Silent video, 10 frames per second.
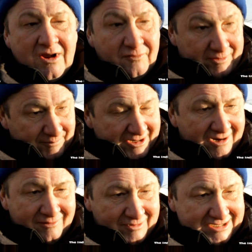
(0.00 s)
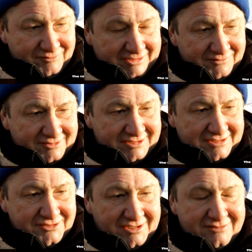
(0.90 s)
We've been on a wage freeze for
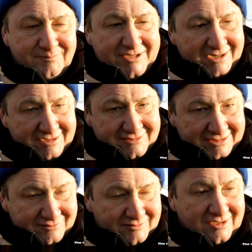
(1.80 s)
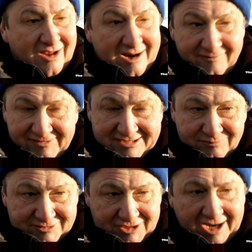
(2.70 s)
6 years because a lot of this
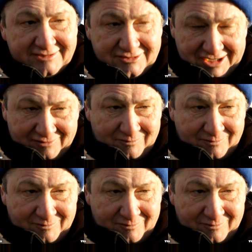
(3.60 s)
was tied to General